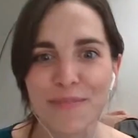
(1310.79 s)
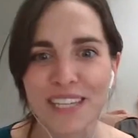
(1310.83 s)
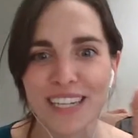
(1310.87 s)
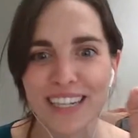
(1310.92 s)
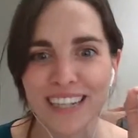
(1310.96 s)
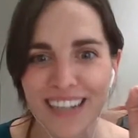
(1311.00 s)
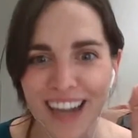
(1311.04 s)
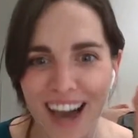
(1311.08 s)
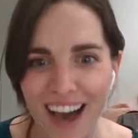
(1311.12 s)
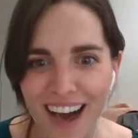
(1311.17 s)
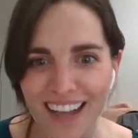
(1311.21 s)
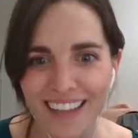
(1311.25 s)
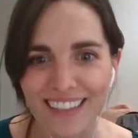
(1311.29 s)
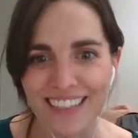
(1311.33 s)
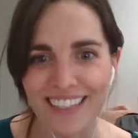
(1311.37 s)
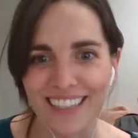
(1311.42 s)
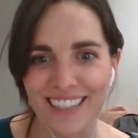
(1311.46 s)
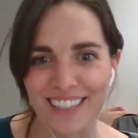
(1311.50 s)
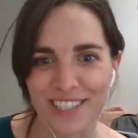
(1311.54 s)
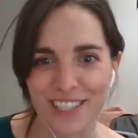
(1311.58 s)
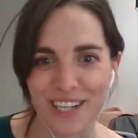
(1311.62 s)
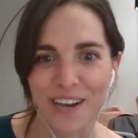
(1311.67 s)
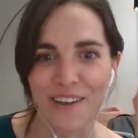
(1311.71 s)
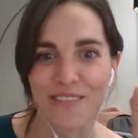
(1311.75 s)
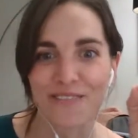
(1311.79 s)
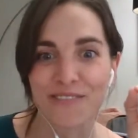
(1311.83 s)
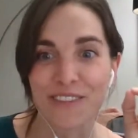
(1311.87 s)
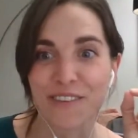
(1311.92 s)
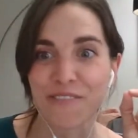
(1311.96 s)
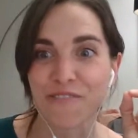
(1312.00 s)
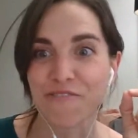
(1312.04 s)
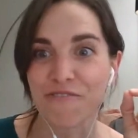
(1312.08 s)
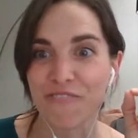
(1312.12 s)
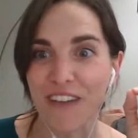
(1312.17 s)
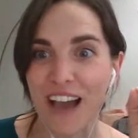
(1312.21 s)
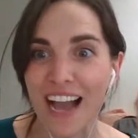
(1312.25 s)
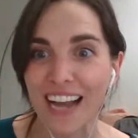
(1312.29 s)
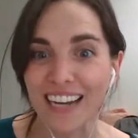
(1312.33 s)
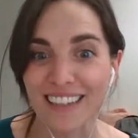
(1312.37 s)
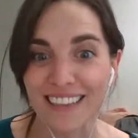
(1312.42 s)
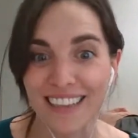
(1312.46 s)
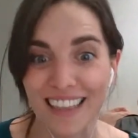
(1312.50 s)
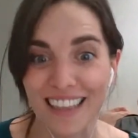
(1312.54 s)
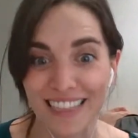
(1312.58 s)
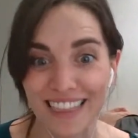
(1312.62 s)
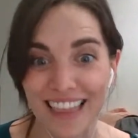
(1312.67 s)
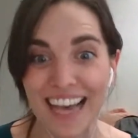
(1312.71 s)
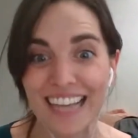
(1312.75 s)
knowledge of the fact
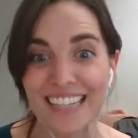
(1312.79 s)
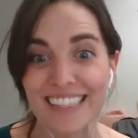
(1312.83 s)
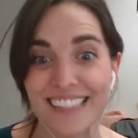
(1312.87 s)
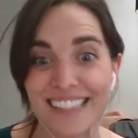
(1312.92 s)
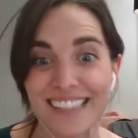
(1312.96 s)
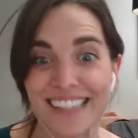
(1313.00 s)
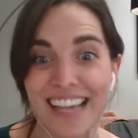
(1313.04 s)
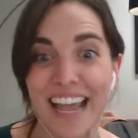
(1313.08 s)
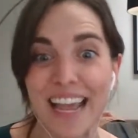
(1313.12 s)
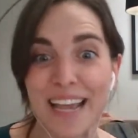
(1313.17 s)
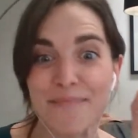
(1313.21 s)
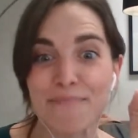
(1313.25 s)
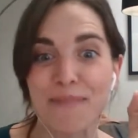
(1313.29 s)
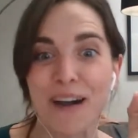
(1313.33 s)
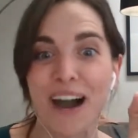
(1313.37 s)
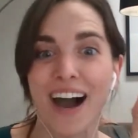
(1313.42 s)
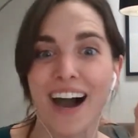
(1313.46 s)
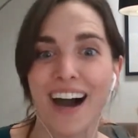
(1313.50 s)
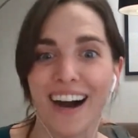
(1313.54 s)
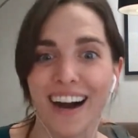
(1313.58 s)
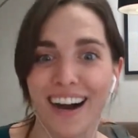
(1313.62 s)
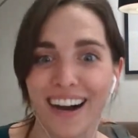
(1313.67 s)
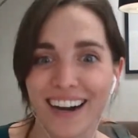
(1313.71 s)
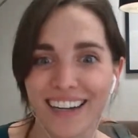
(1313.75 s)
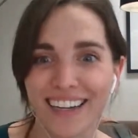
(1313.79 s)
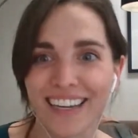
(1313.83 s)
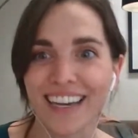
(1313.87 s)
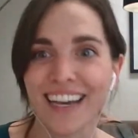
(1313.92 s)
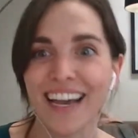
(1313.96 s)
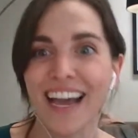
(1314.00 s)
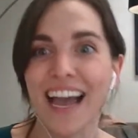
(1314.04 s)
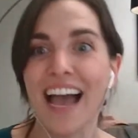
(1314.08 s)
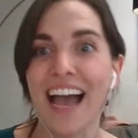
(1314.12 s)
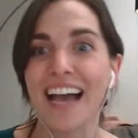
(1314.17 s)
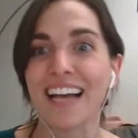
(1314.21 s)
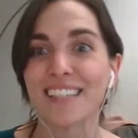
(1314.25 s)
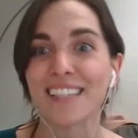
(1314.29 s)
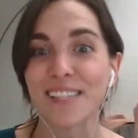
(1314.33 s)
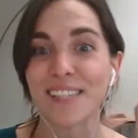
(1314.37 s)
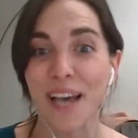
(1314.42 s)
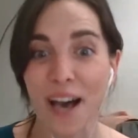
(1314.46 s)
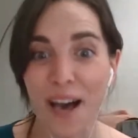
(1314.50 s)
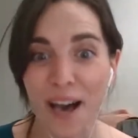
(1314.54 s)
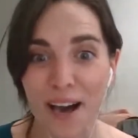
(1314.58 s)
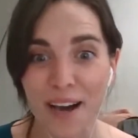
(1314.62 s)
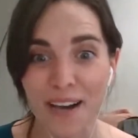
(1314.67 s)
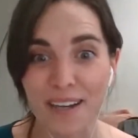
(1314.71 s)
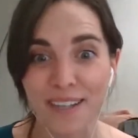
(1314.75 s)
that same hug has
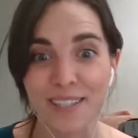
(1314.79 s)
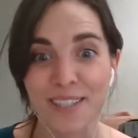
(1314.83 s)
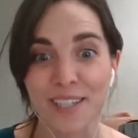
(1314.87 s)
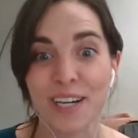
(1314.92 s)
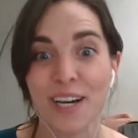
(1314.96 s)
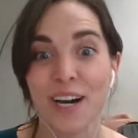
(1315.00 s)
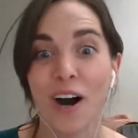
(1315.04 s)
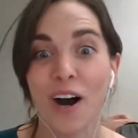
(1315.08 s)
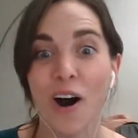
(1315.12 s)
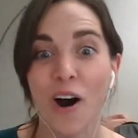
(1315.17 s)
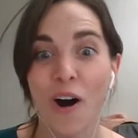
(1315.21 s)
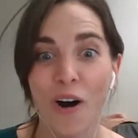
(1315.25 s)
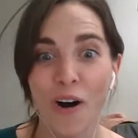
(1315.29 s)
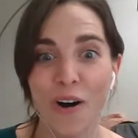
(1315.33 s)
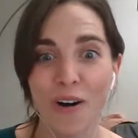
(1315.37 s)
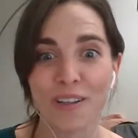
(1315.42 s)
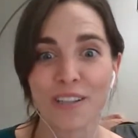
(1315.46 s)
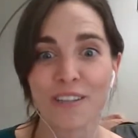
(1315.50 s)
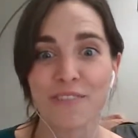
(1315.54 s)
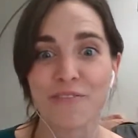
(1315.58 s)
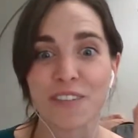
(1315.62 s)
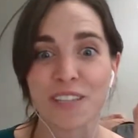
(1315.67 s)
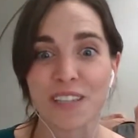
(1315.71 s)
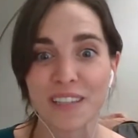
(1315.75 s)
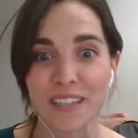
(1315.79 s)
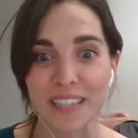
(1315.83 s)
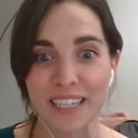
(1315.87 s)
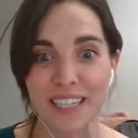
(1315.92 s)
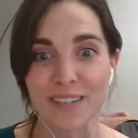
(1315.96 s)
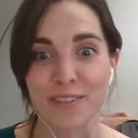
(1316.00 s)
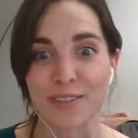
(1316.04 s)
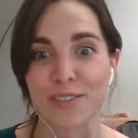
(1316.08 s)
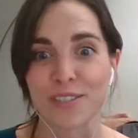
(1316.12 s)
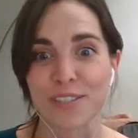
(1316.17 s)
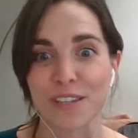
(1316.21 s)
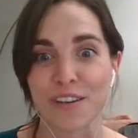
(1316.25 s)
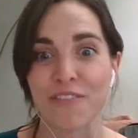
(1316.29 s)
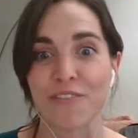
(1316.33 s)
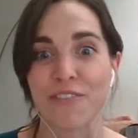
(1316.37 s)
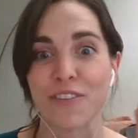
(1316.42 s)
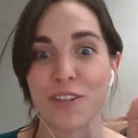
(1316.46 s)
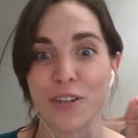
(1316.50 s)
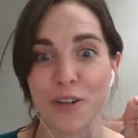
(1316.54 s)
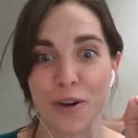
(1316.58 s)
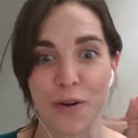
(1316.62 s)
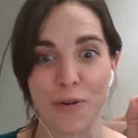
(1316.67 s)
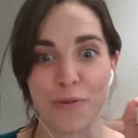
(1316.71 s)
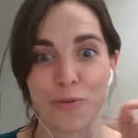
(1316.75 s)
hugged all of the leaders of the
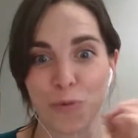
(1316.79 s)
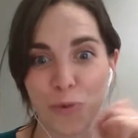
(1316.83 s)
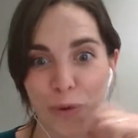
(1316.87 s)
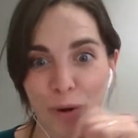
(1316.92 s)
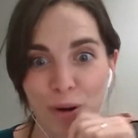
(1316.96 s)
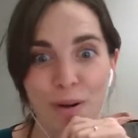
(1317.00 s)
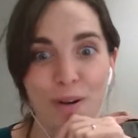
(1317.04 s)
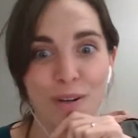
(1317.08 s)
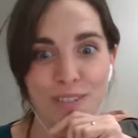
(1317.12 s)
known world.